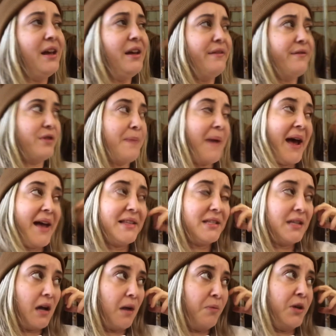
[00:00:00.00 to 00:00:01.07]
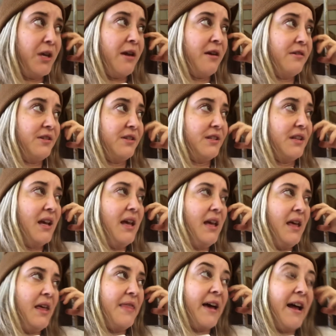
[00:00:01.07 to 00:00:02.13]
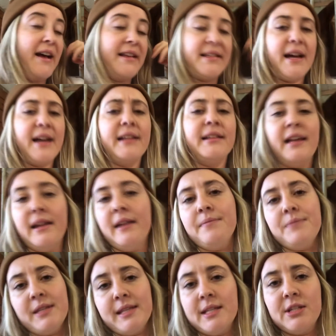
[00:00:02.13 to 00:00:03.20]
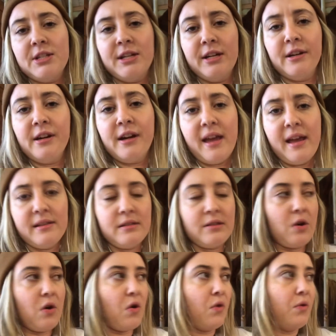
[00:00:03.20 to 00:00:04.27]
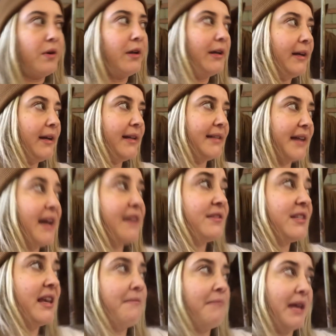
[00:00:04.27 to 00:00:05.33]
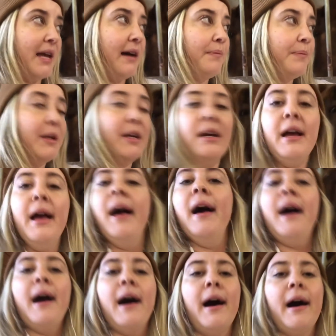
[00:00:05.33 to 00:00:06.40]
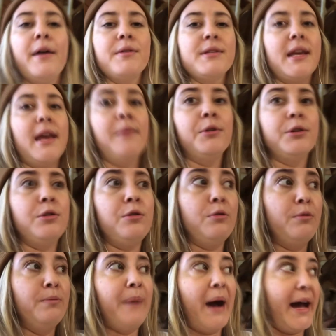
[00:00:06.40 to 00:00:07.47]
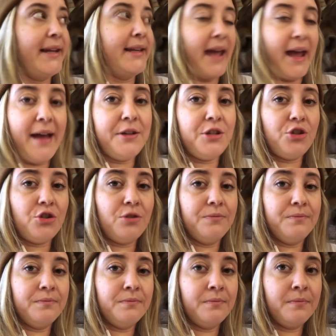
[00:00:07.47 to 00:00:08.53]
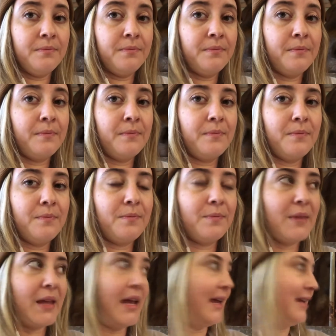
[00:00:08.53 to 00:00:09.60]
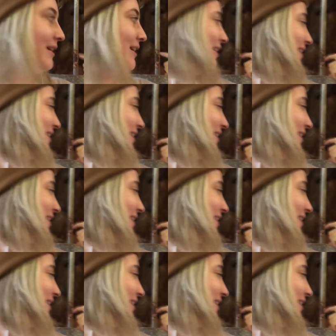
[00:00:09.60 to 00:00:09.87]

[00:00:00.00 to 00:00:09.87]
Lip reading: for the past couple years that has kind of led up to this year. And so it's kind of set me up. I was able to buy Dash in,